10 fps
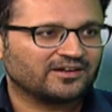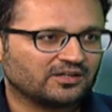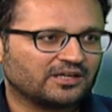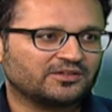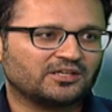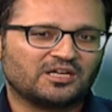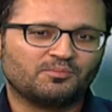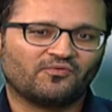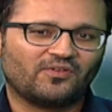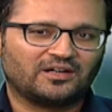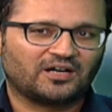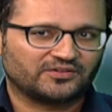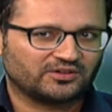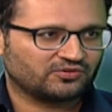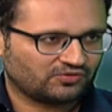land in the name of
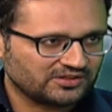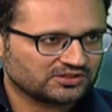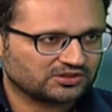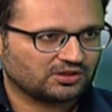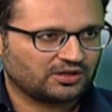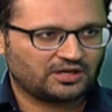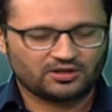Al-Qadr Trust,